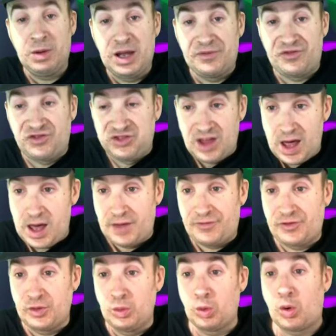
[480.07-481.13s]
But
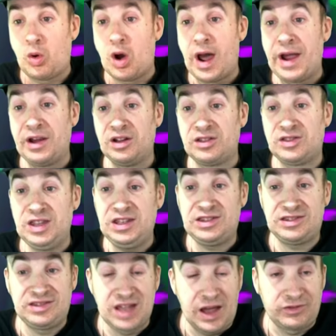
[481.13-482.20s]
Fluff requires the
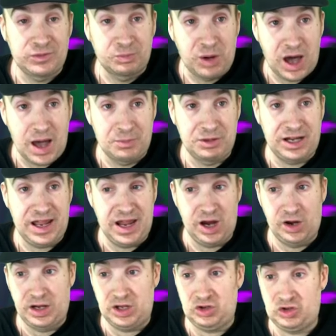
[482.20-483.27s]
Stuffed Poppet
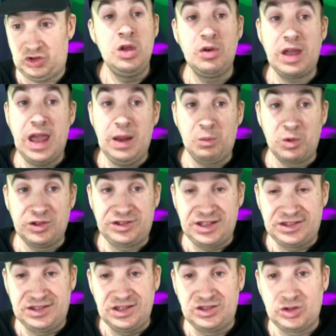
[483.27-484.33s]
heritage. You gain
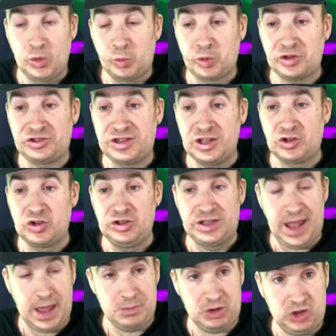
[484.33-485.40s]
resistance to precision
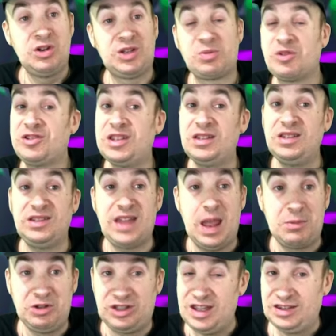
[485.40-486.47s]
damage, which precision
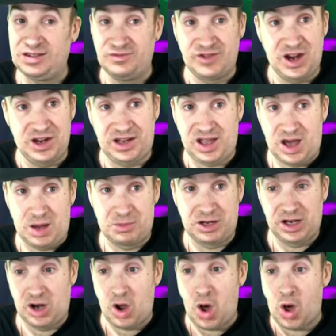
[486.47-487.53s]
damage isn't very common
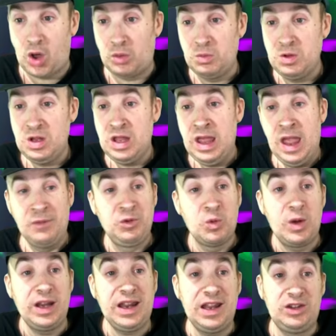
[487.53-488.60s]
at all. If you're
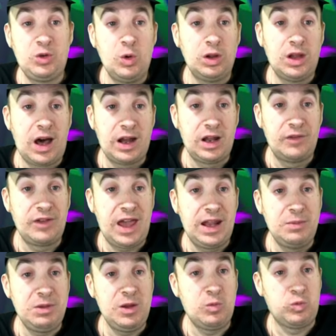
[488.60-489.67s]
running into a lot of
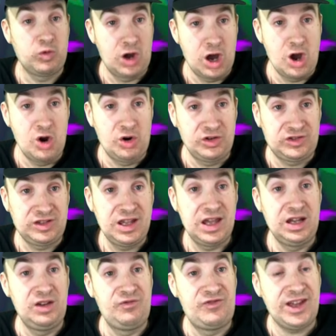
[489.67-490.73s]
enemy rogues and
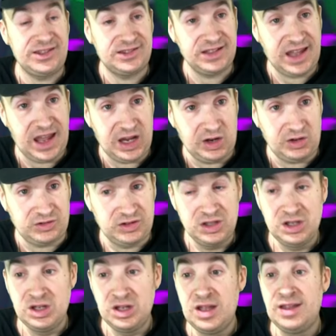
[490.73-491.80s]
investigators,
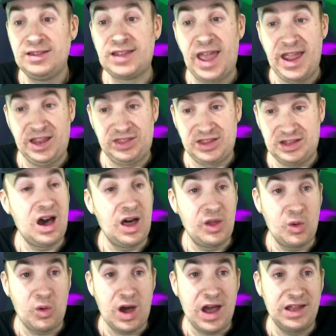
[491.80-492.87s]
take this.
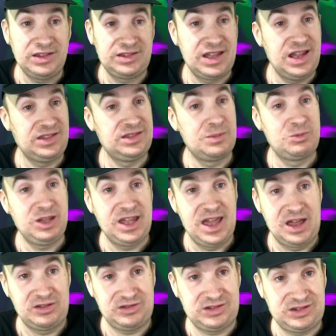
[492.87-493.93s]
Otherwise, take something
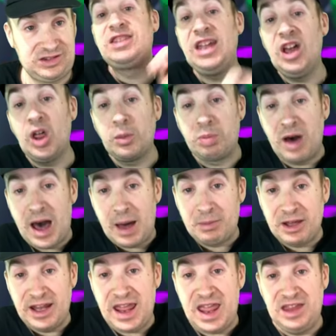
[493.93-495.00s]
else. Sealed
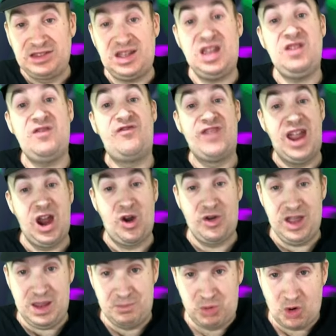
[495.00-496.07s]
Poppet is a
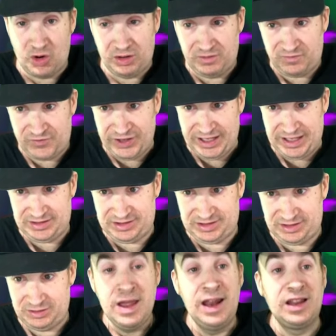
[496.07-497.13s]
very important
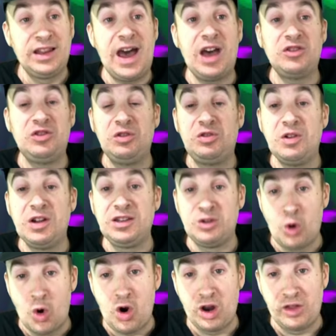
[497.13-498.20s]
feat. It allows you to
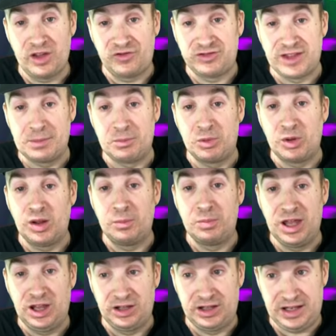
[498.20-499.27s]
ignore the flammable
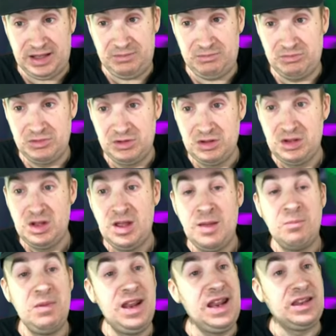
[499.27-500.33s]
ability,
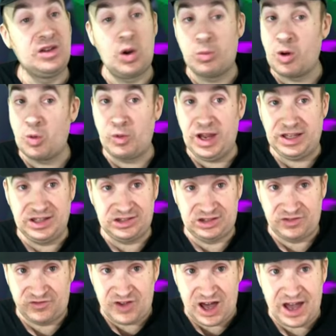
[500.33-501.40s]
meaning no more weakness
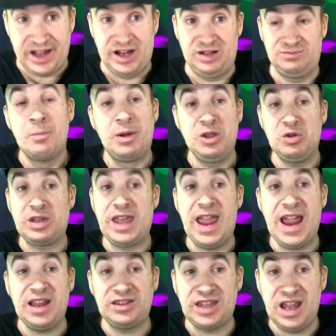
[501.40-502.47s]
to fire. But you
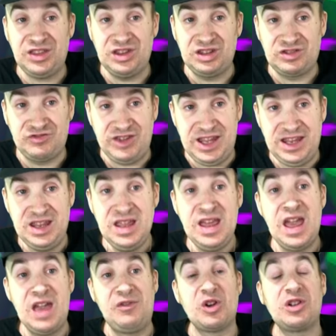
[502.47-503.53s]
can't take this feat
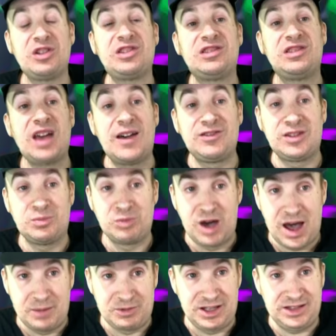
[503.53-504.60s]
if you're a Stuffed
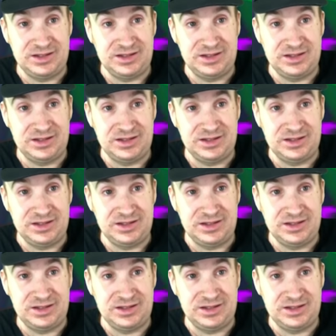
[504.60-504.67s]
Poppet.